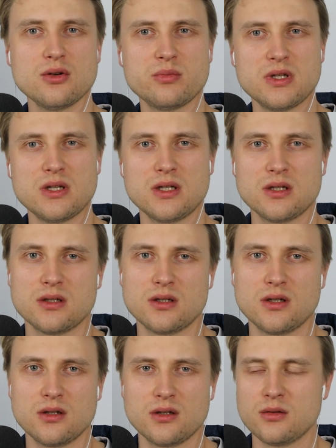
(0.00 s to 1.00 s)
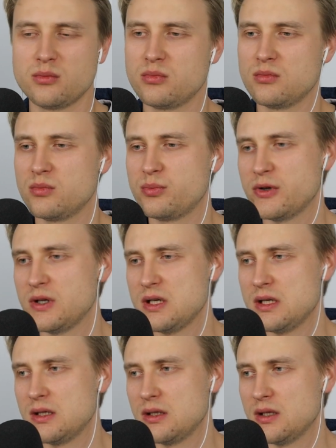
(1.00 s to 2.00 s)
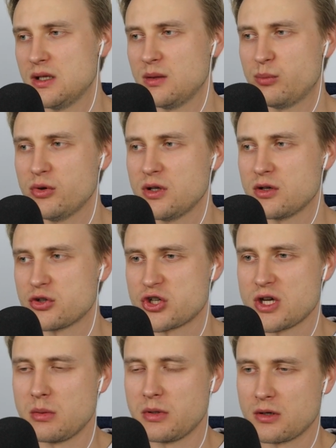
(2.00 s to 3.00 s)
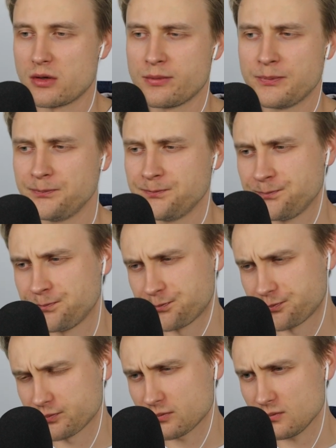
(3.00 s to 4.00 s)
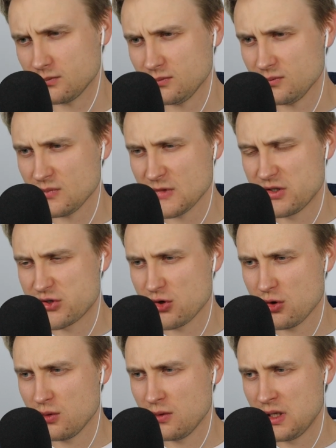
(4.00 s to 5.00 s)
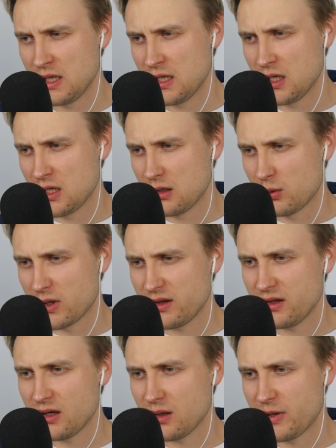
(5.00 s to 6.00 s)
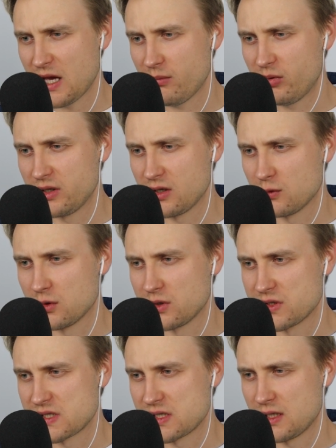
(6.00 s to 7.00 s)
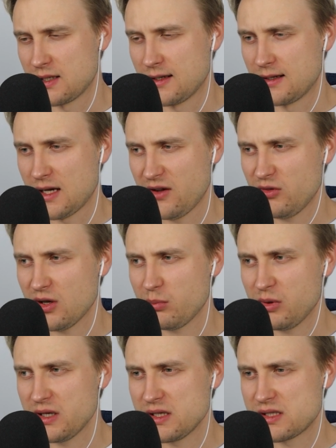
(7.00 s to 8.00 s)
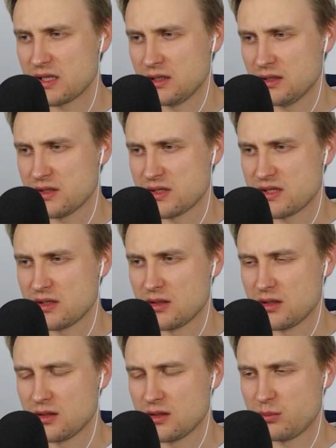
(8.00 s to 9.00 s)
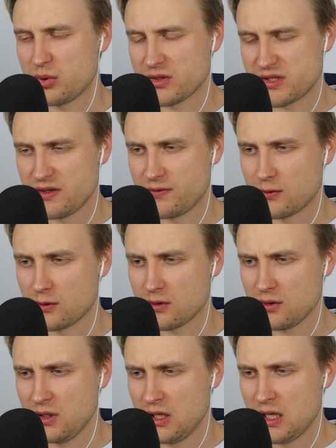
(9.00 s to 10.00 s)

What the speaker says: be in a pretty good shape here. So what ended up happening was, after I played pawn c4,